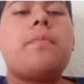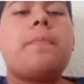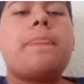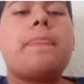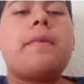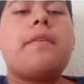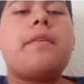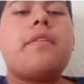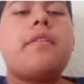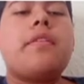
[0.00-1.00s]

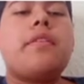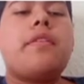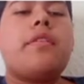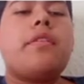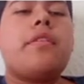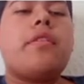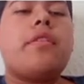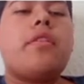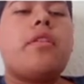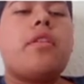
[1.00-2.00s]

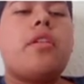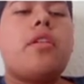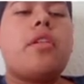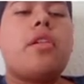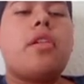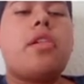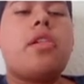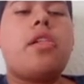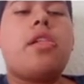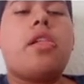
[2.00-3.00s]

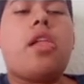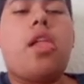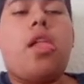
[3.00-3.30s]
(no one is talking)